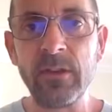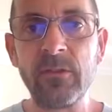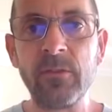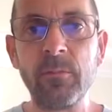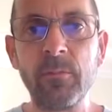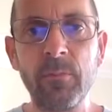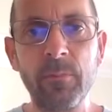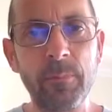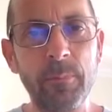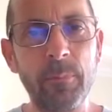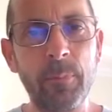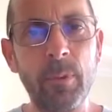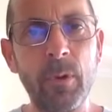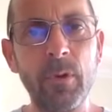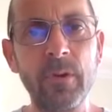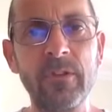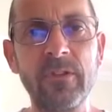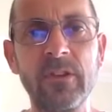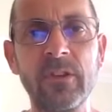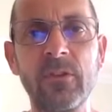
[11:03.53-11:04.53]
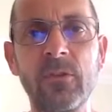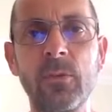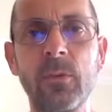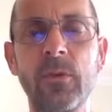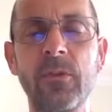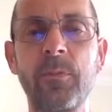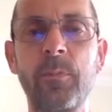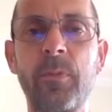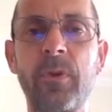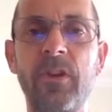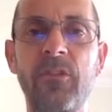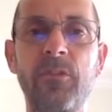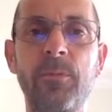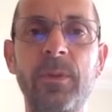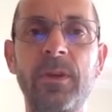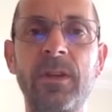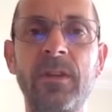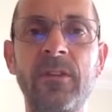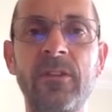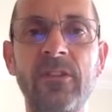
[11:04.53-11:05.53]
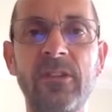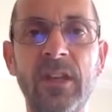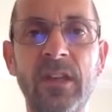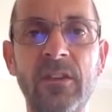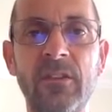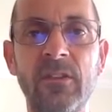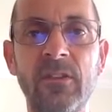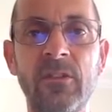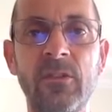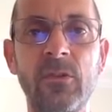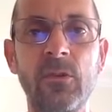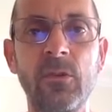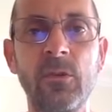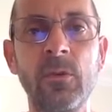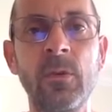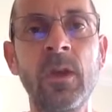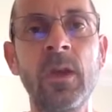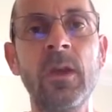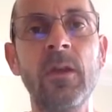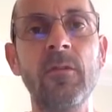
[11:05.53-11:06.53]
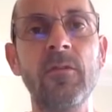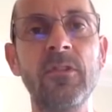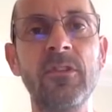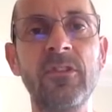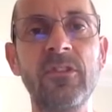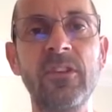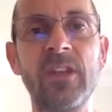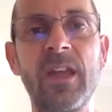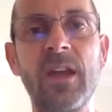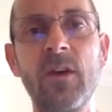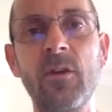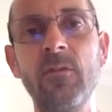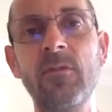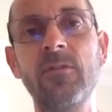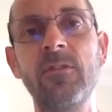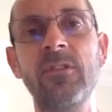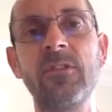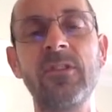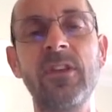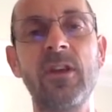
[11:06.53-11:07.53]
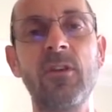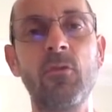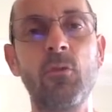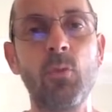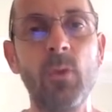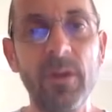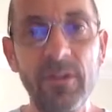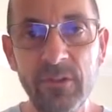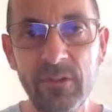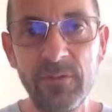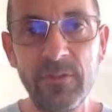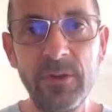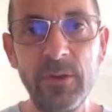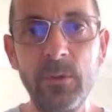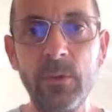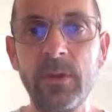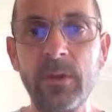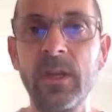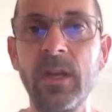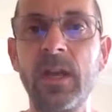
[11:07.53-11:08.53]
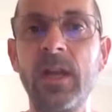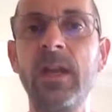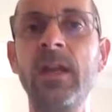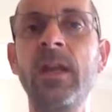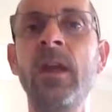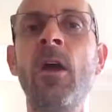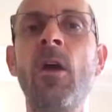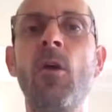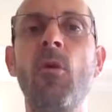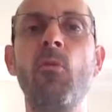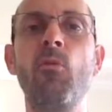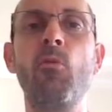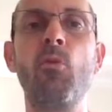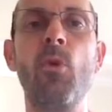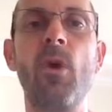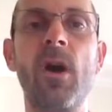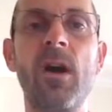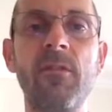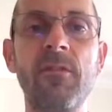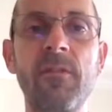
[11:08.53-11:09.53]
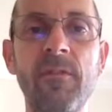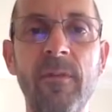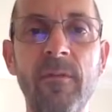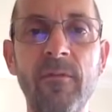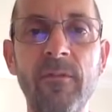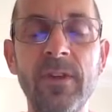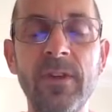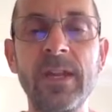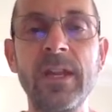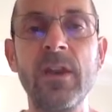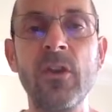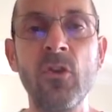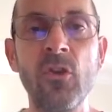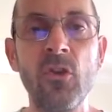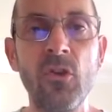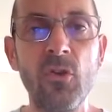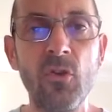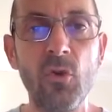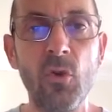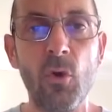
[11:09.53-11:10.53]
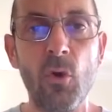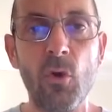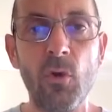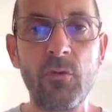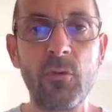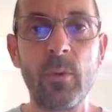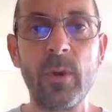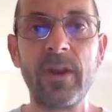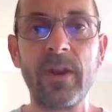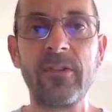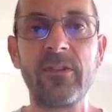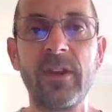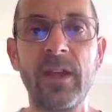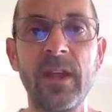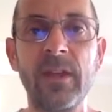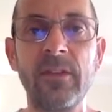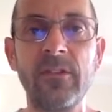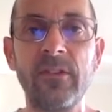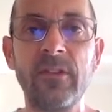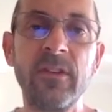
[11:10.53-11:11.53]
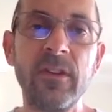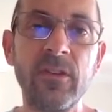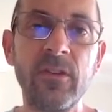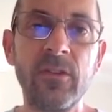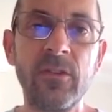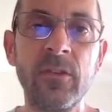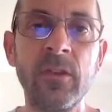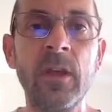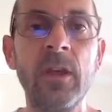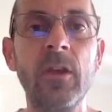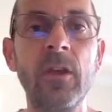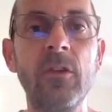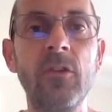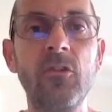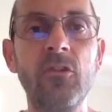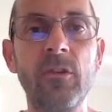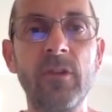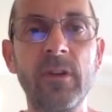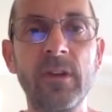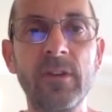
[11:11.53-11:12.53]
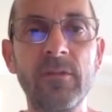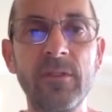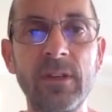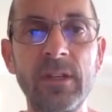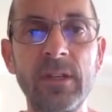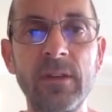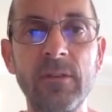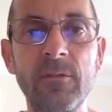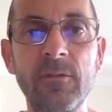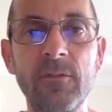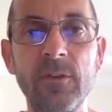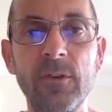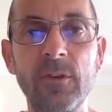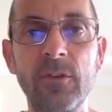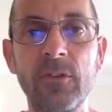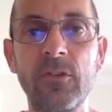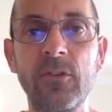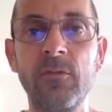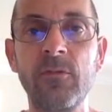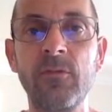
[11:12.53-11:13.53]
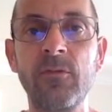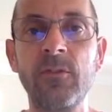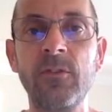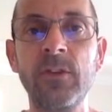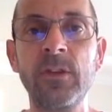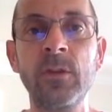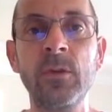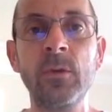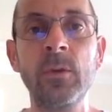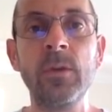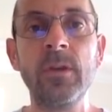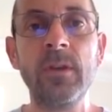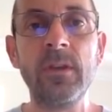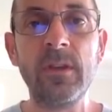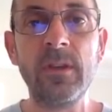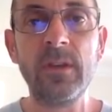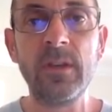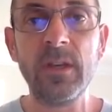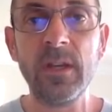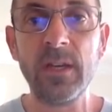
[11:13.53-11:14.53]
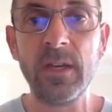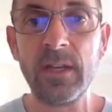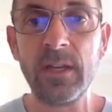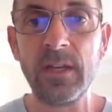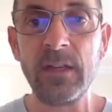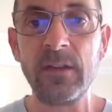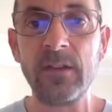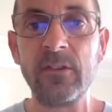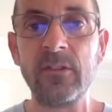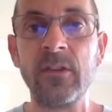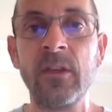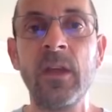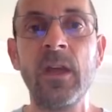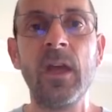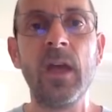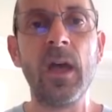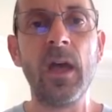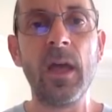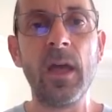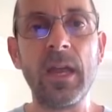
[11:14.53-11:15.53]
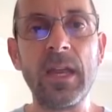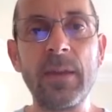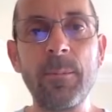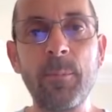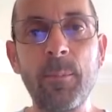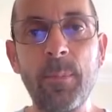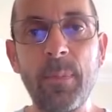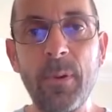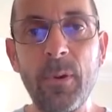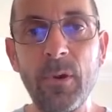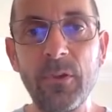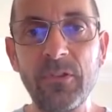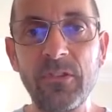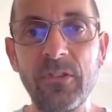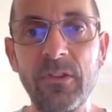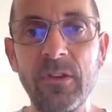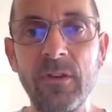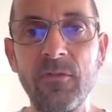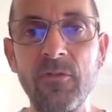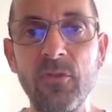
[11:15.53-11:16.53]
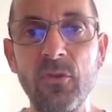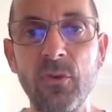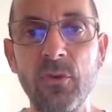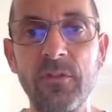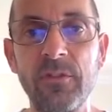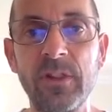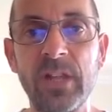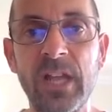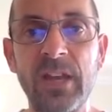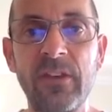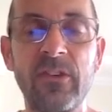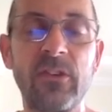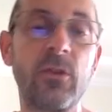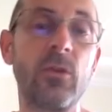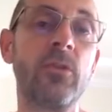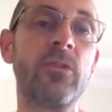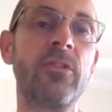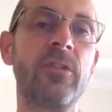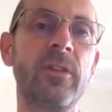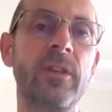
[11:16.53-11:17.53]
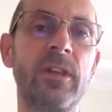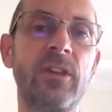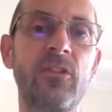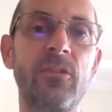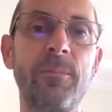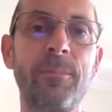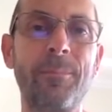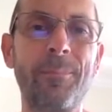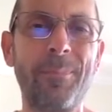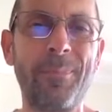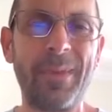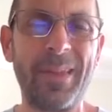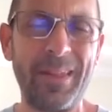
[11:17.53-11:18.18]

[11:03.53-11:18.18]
is pointing towards pressure being centered to the south, the southwest of UK, rather than the northwest as it is during the first few days. A positive North Atlantic oscillation